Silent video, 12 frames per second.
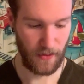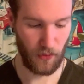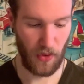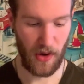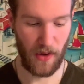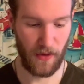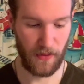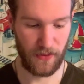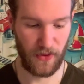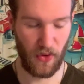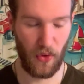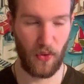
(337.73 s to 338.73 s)
while
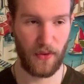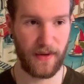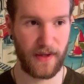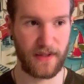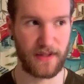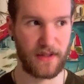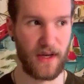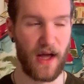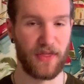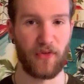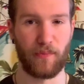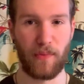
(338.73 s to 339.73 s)
the hold is
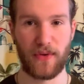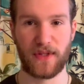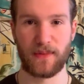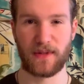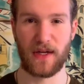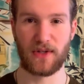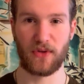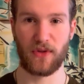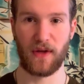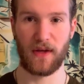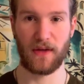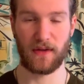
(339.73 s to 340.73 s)
not the most substantial
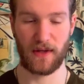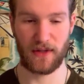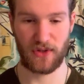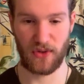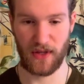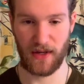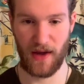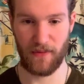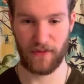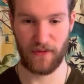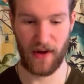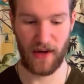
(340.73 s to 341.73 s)
thing that you can
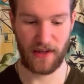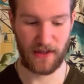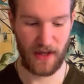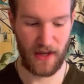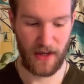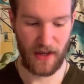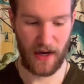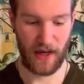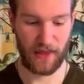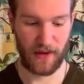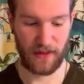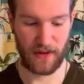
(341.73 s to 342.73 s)
ever find,
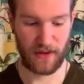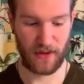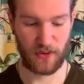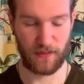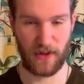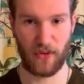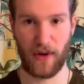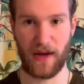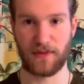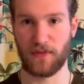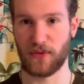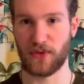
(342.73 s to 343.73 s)
I think that this would be
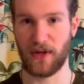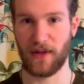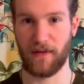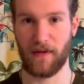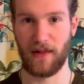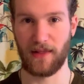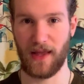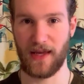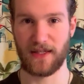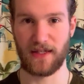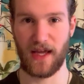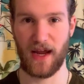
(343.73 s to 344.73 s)
great for sort of like a
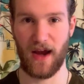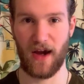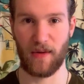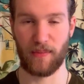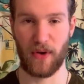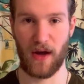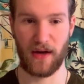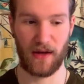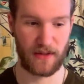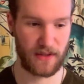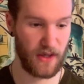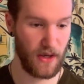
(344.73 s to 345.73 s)
lazy day hair
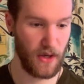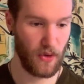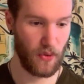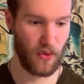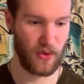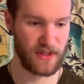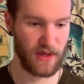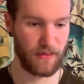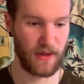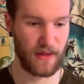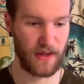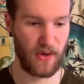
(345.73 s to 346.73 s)
product, or
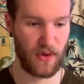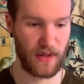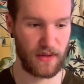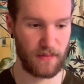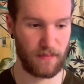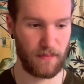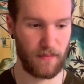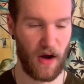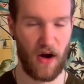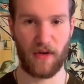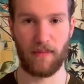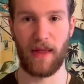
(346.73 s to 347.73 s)
something that you can
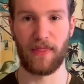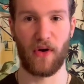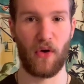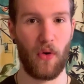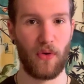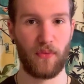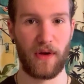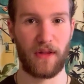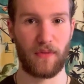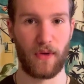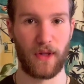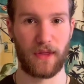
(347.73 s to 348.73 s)
augment the hold
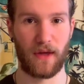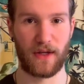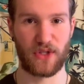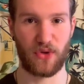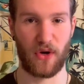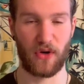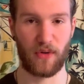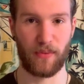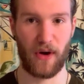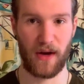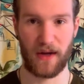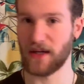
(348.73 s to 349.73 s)
with a stronger
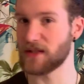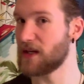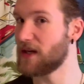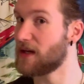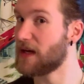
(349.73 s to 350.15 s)
product.